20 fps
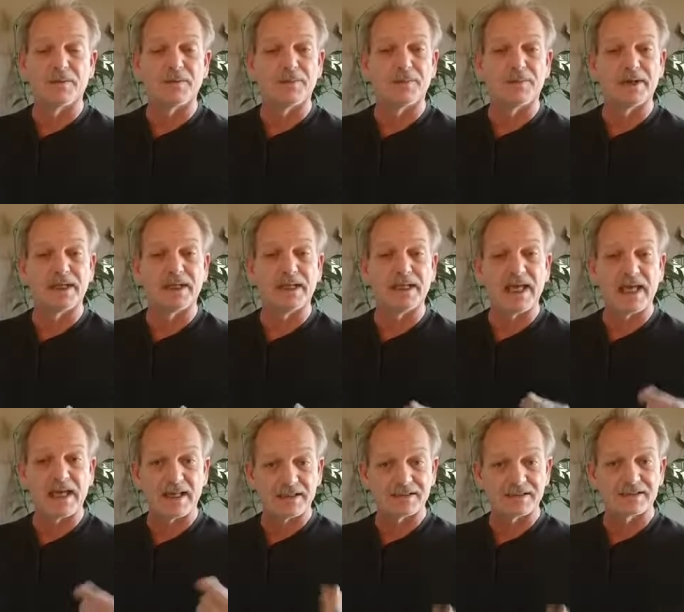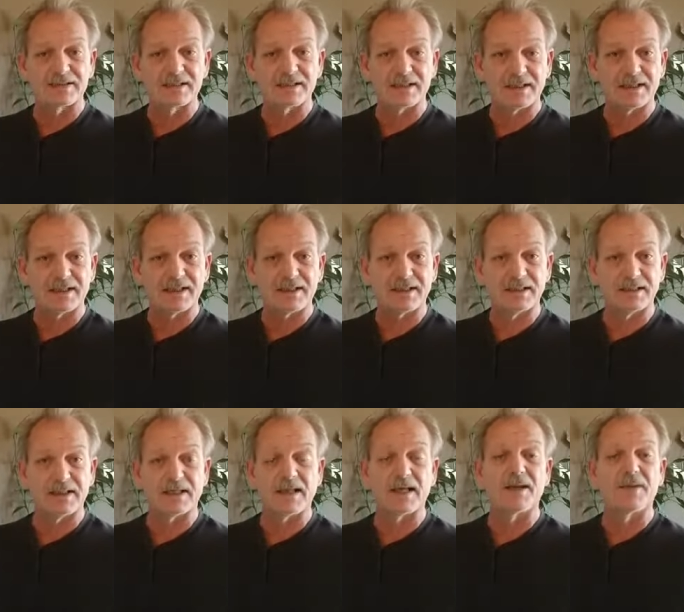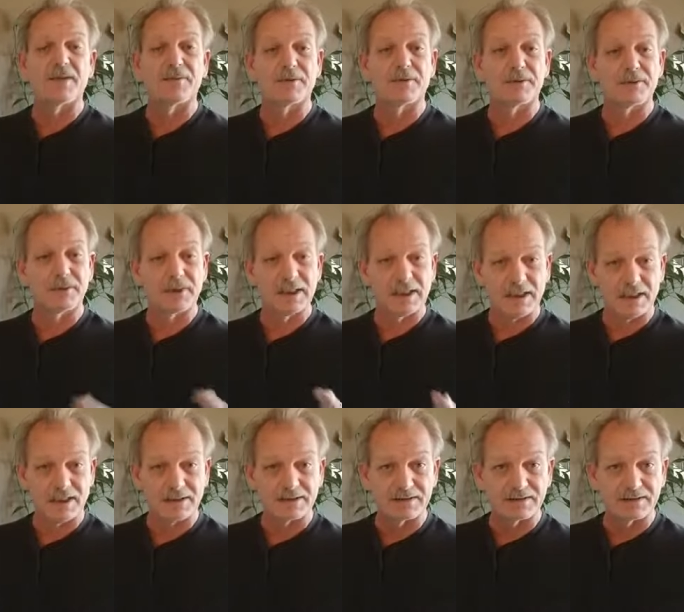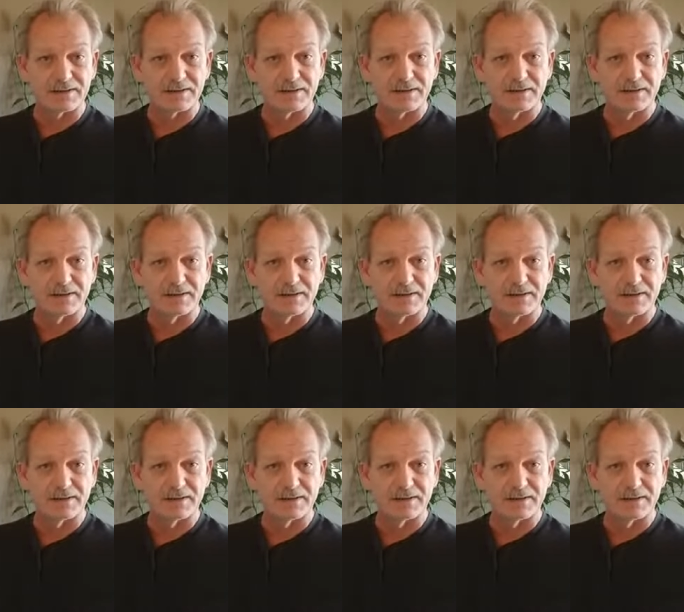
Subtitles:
we hesitate and we're reluctant,